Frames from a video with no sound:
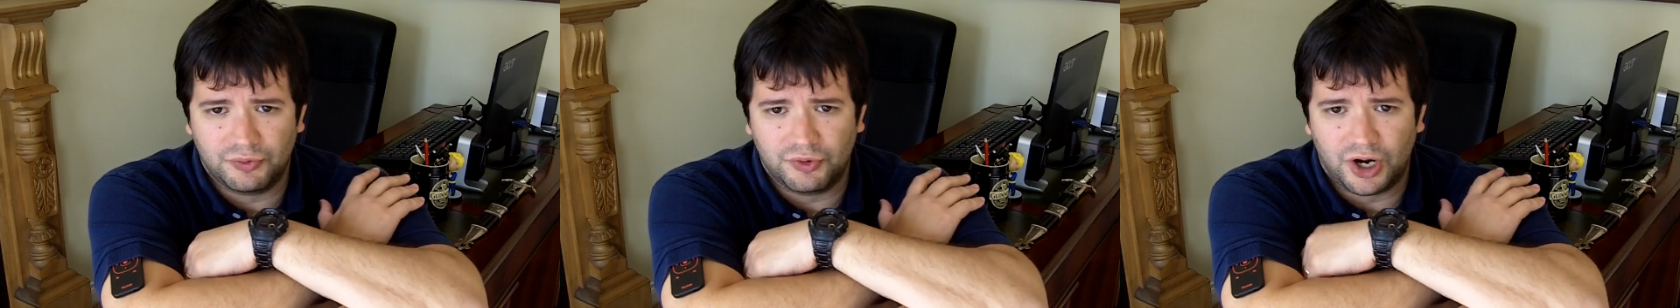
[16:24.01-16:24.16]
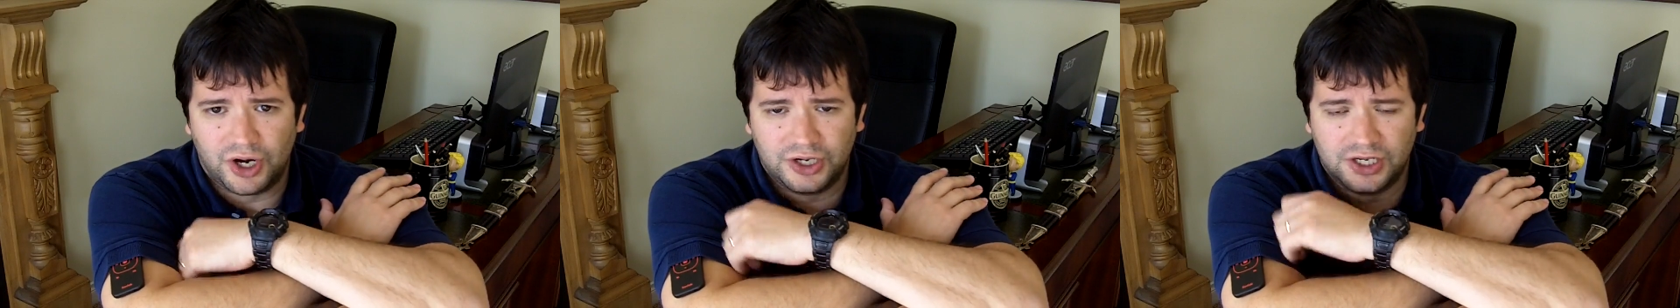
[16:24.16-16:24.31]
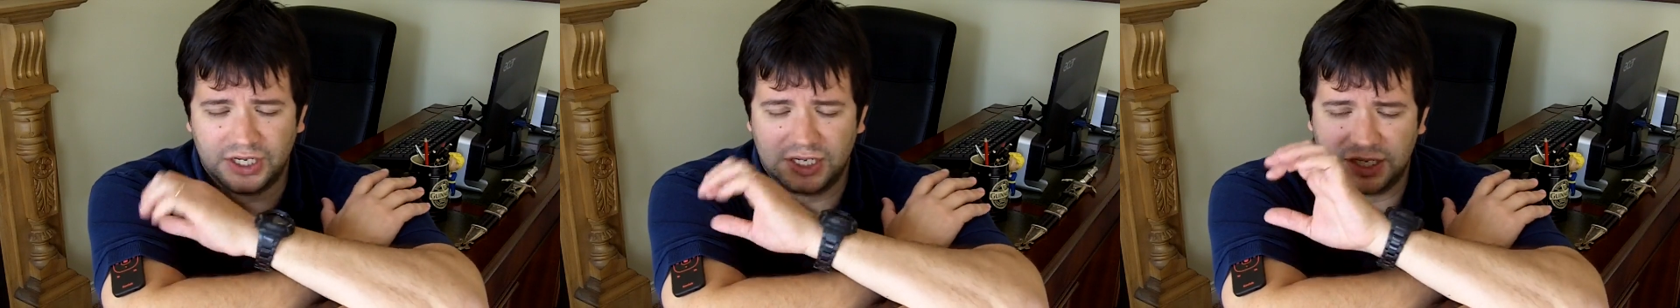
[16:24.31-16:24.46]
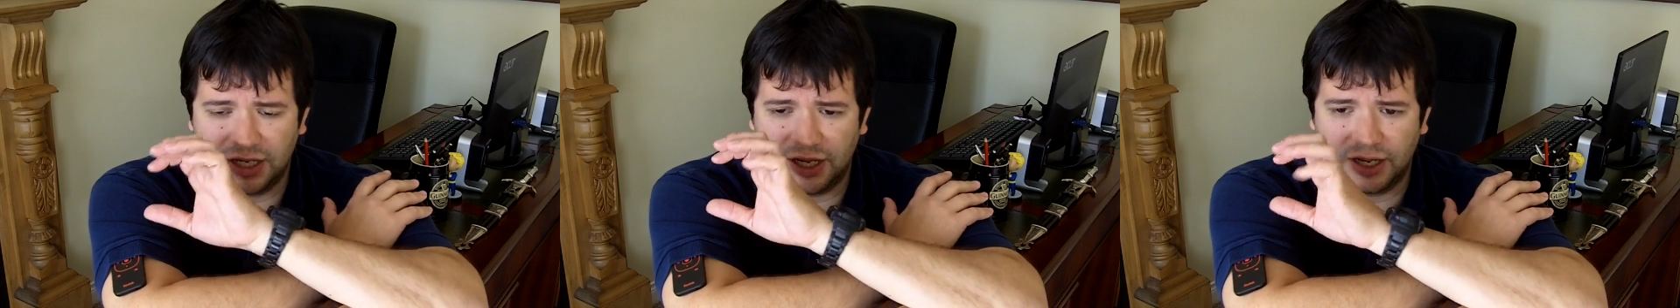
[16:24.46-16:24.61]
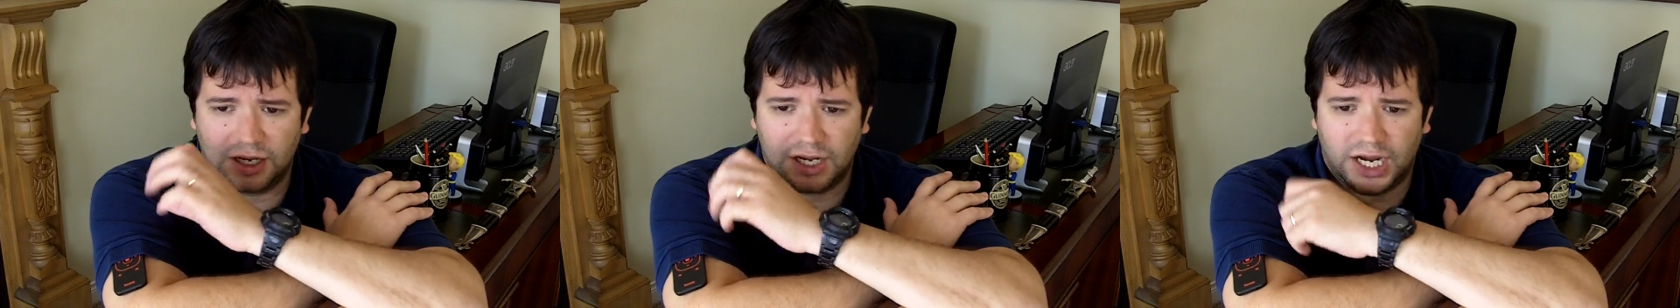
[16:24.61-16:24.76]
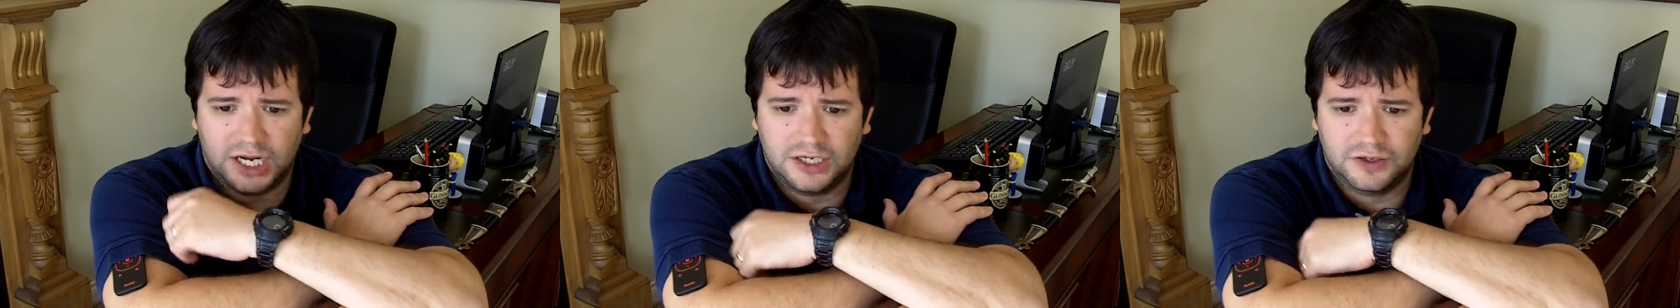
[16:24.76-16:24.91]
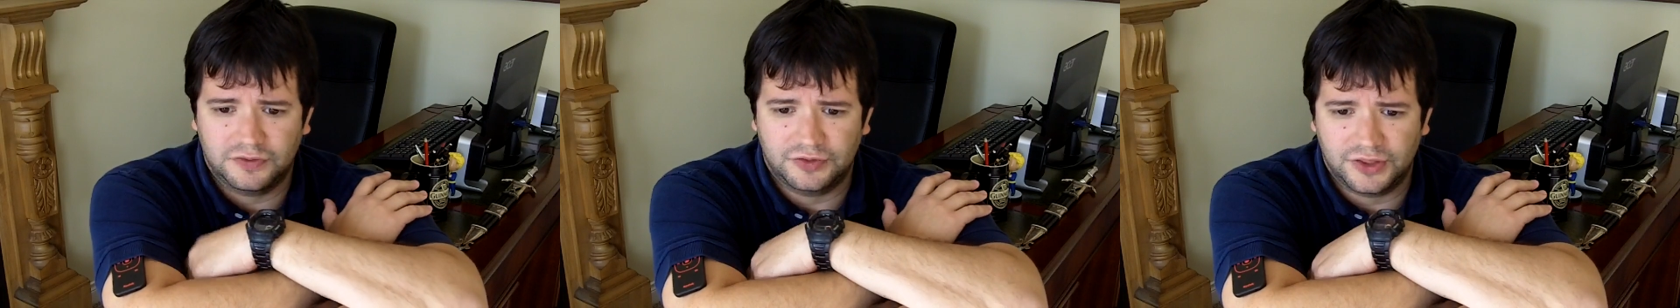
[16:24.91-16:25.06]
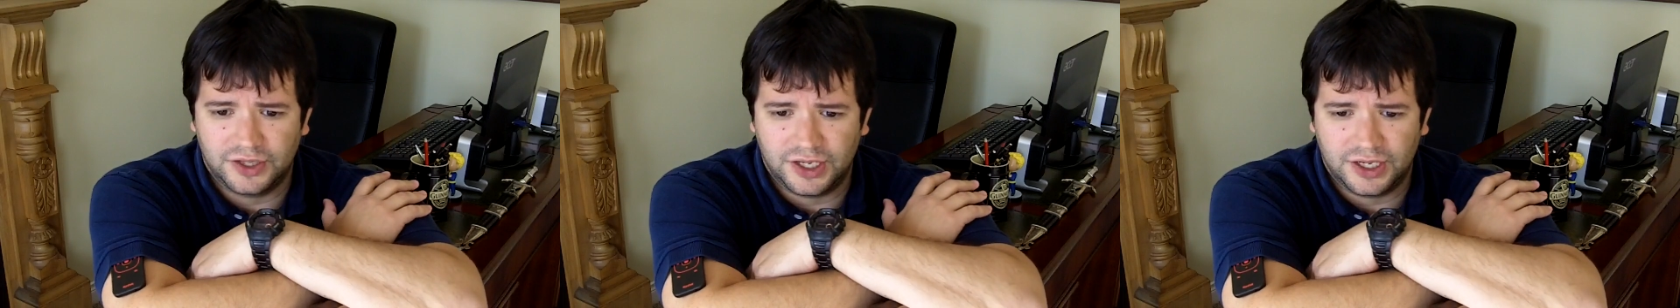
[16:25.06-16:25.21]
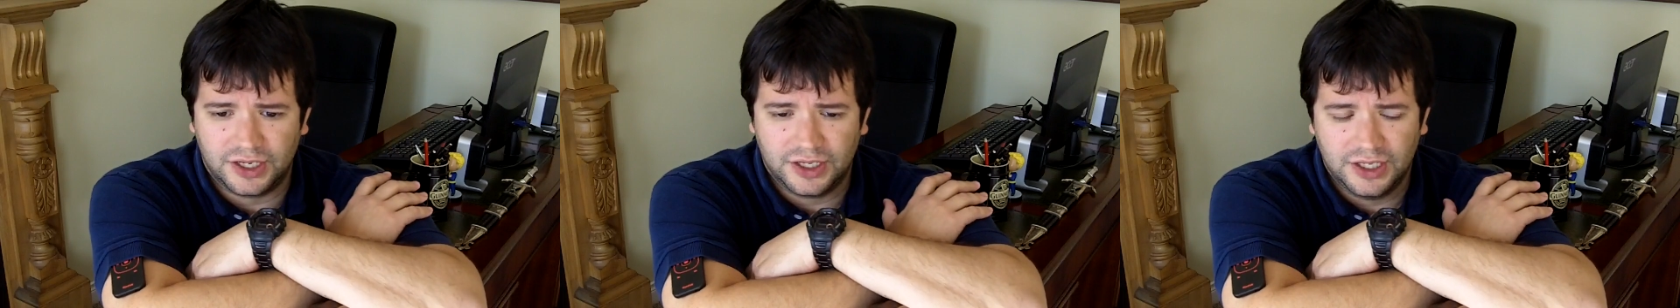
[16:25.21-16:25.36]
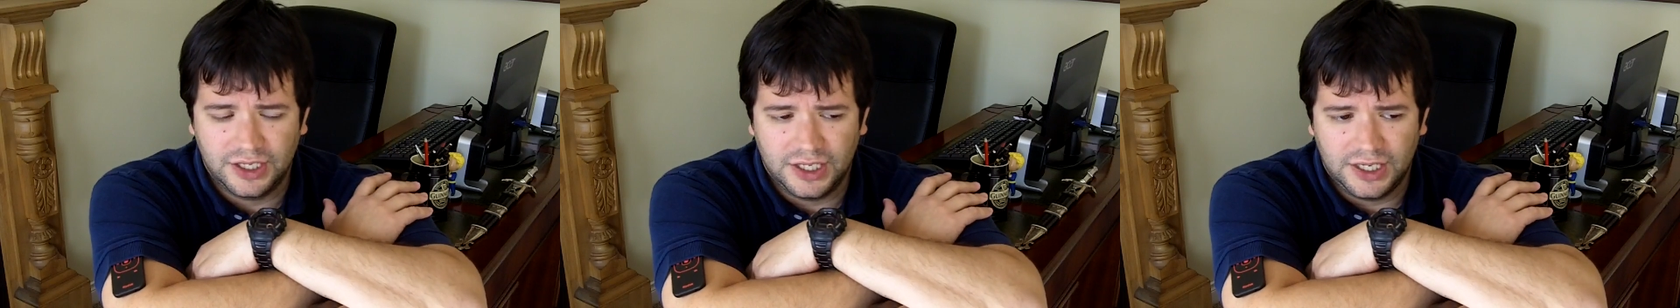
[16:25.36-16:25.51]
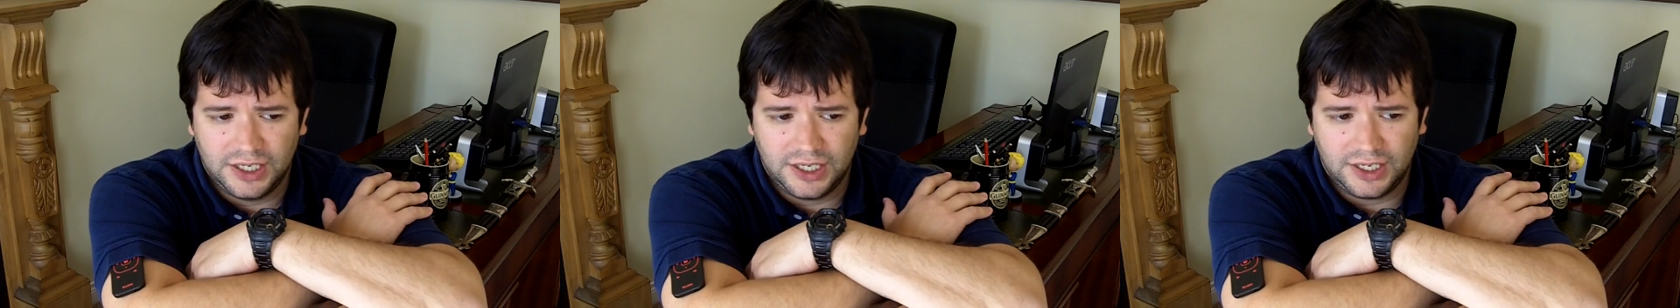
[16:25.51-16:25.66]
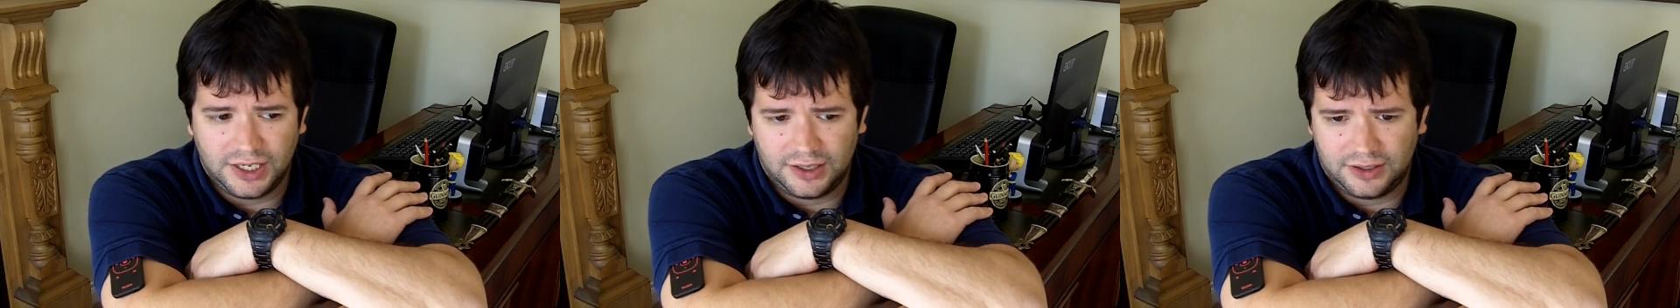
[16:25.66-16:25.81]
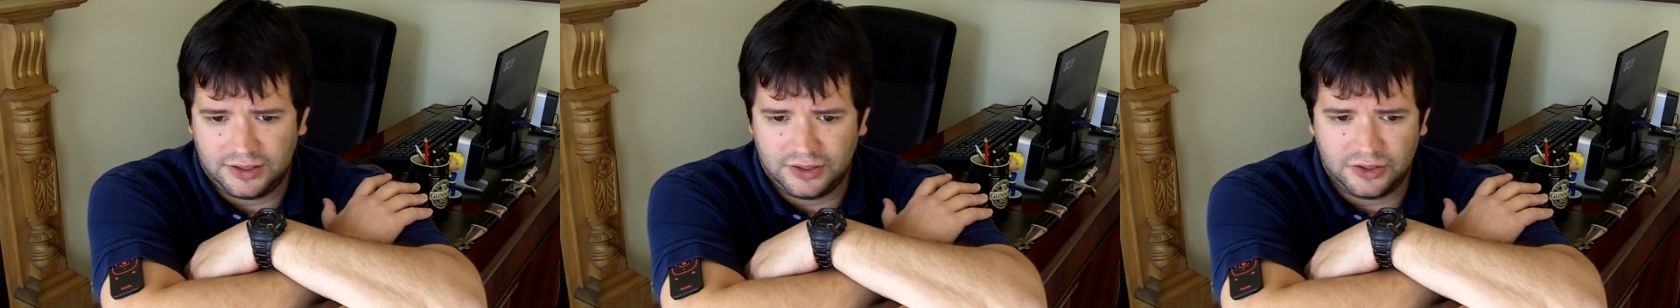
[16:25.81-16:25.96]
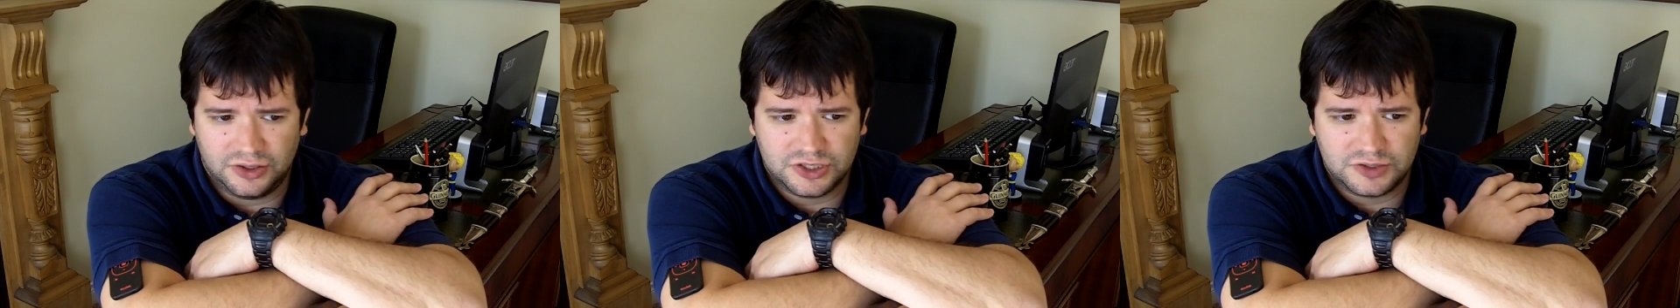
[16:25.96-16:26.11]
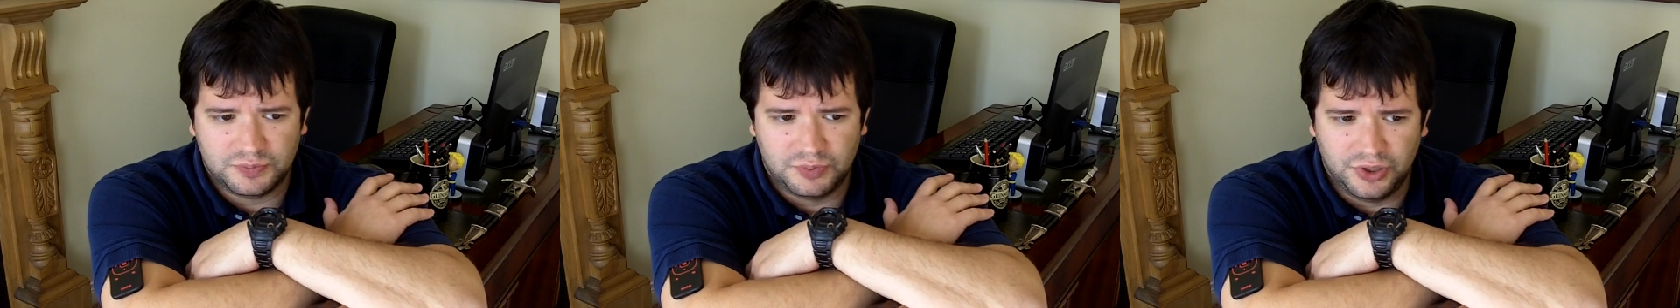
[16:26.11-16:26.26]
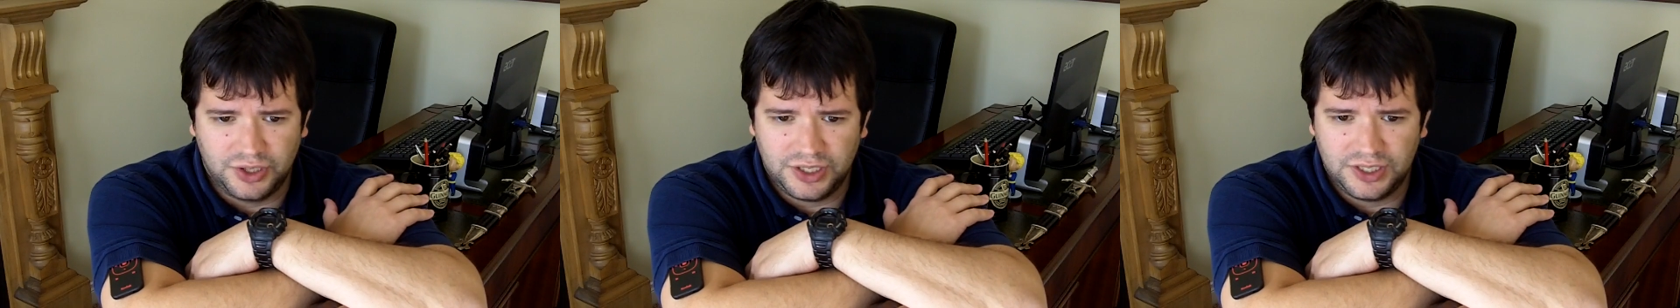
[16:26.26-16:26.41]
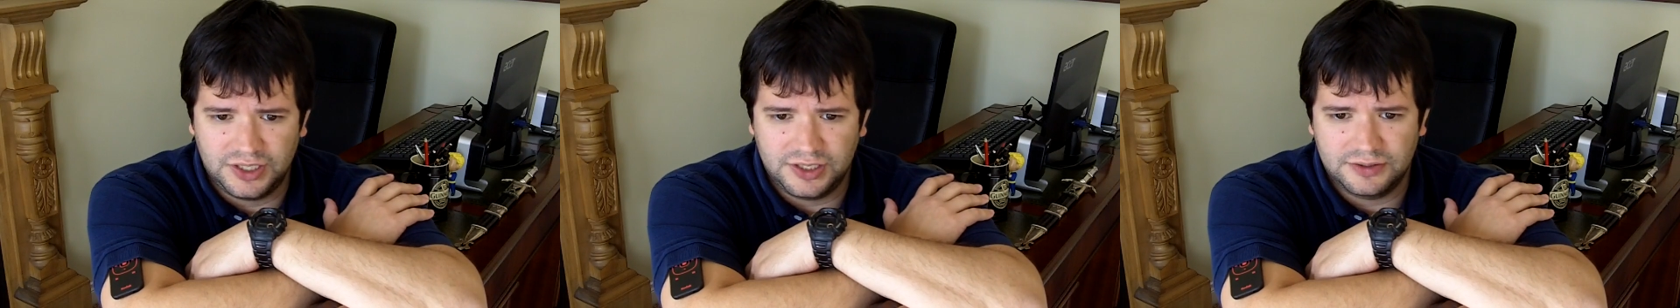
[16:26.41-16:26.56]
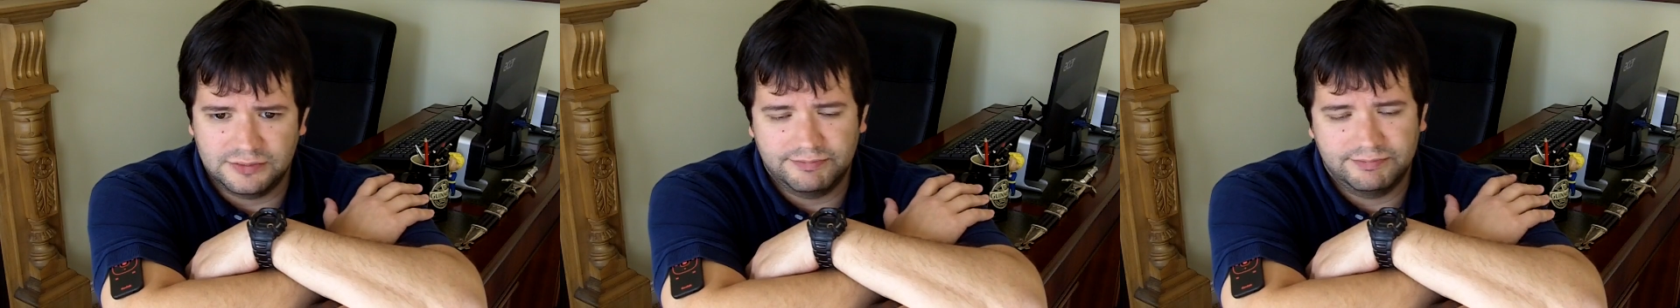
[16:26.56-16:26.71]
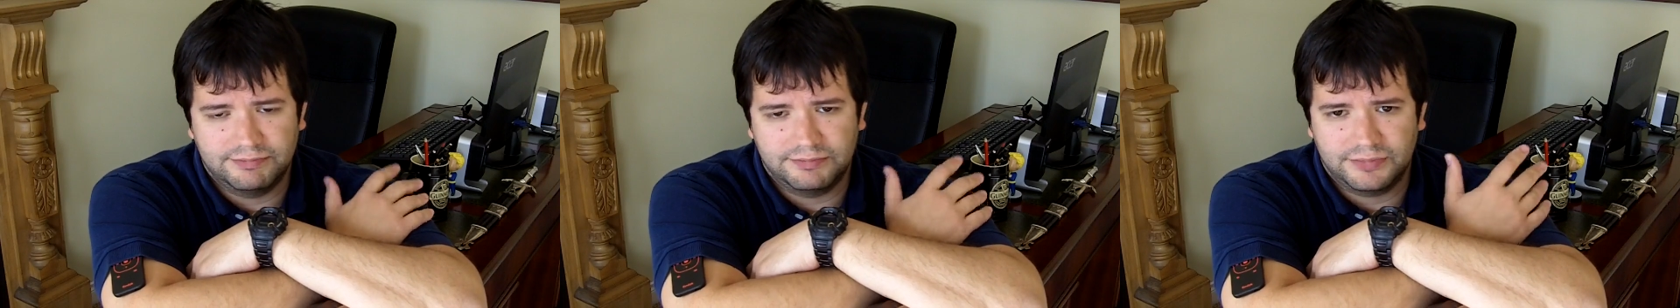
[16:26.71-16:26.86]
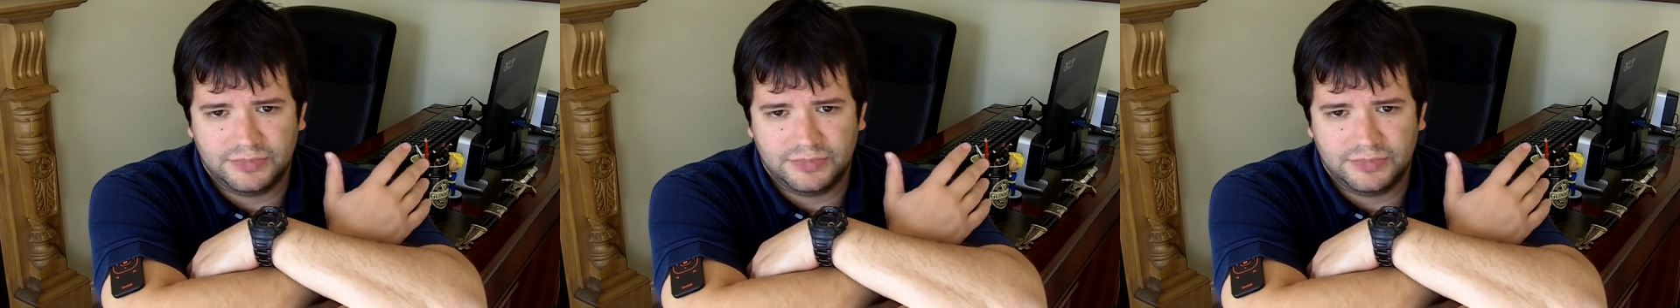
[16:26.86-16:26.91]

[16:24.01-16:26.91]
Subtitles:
Rodney King kind of thing, it's pretty